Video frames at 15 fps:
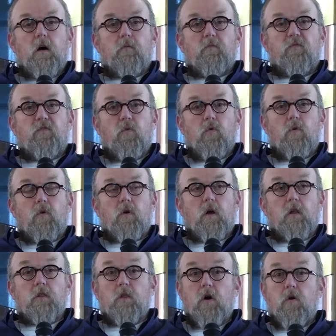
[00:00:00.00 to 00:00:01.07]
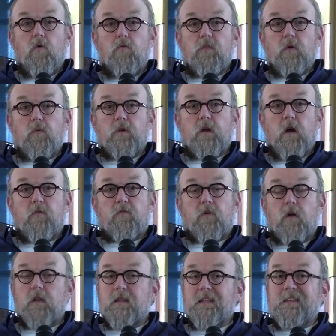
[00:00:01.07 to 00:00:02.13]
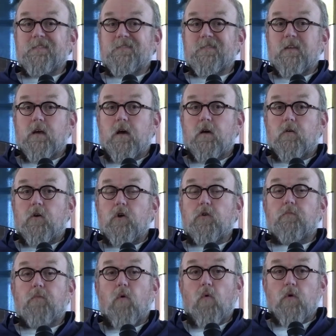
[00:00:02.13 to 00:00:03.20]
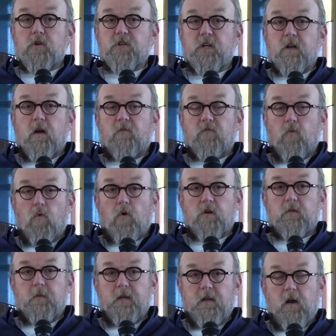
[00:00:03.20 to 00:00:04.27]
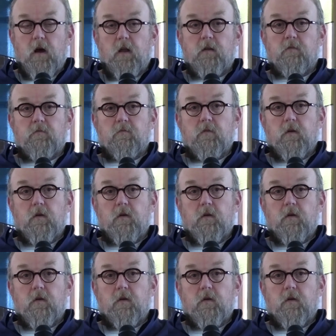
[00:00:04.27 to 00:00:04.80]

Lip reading: for a loan that would cover at least a good portion of the work to be done.